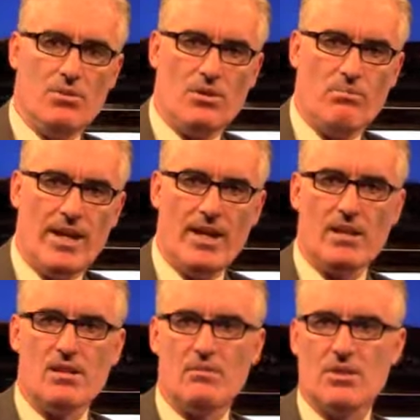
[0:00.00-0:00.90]
with
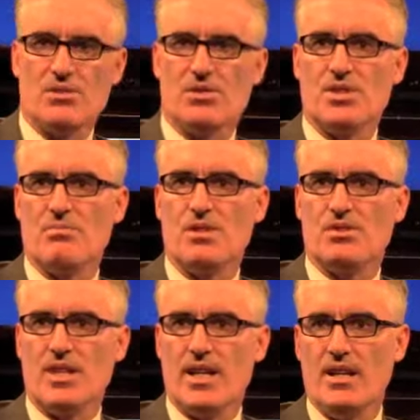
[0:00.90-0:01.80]
Baylor and Mississippi
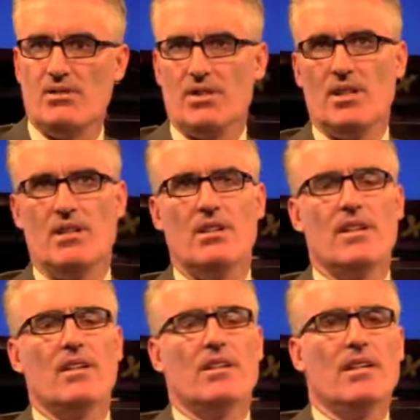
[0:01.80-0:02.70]
State
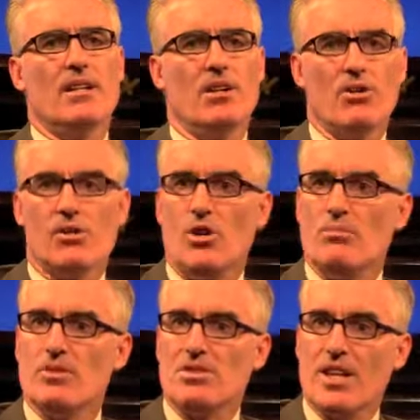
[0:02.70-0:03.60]
and
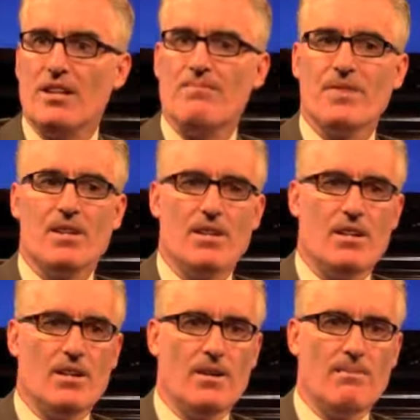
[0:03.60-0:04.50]
Oklahoma State,
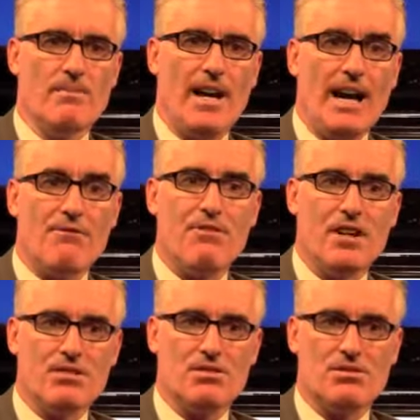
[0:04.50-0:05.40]
I
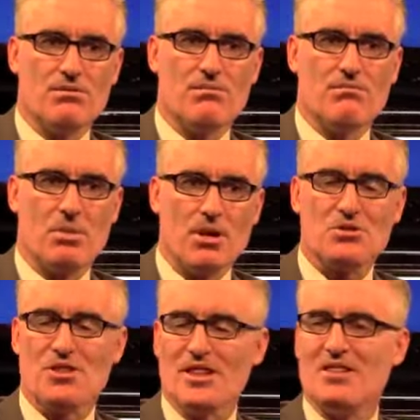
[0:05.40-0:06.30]
felt
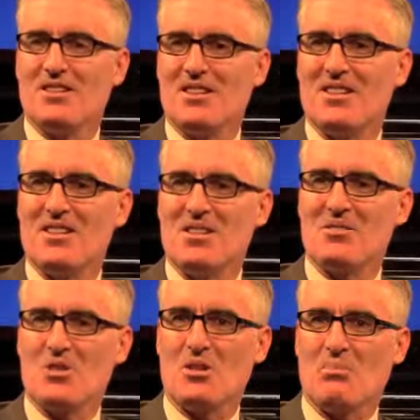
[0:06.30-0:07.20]
personally,
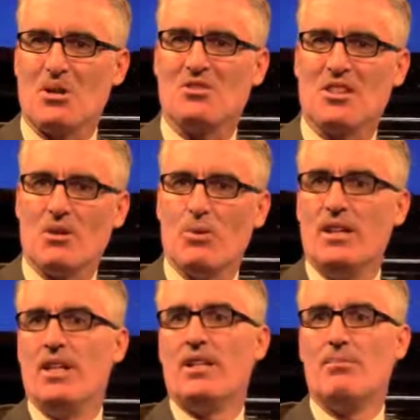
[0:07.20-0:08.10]
took it personally that
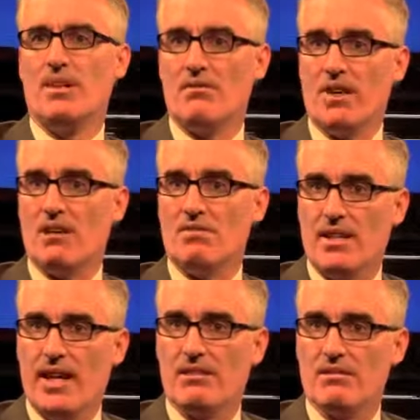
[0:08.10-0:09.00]
we needed to be involved
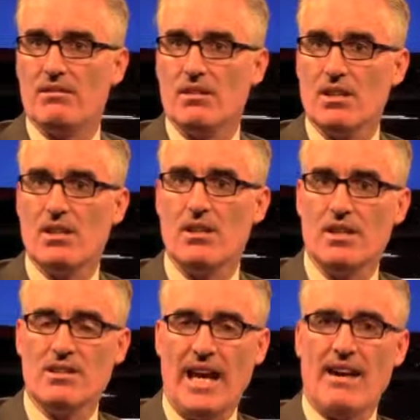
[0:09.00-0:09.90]
in that.
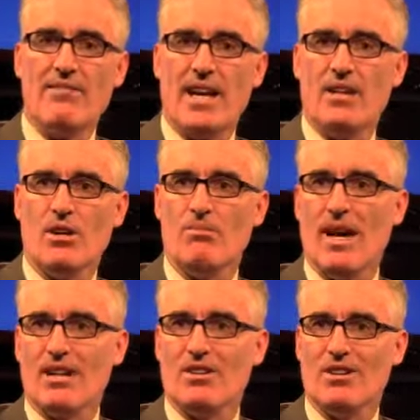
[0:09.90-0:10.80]
To have that in our
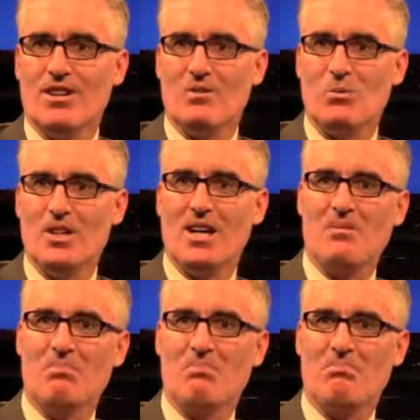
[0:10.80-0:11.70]
backyard and we
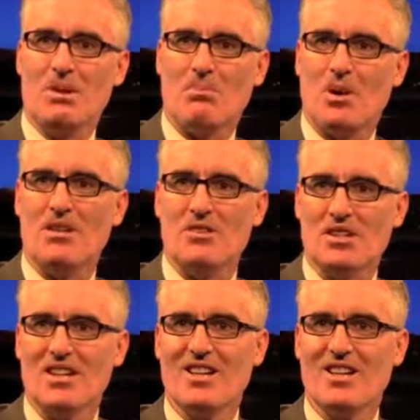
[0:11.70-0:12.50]
not be a part of it,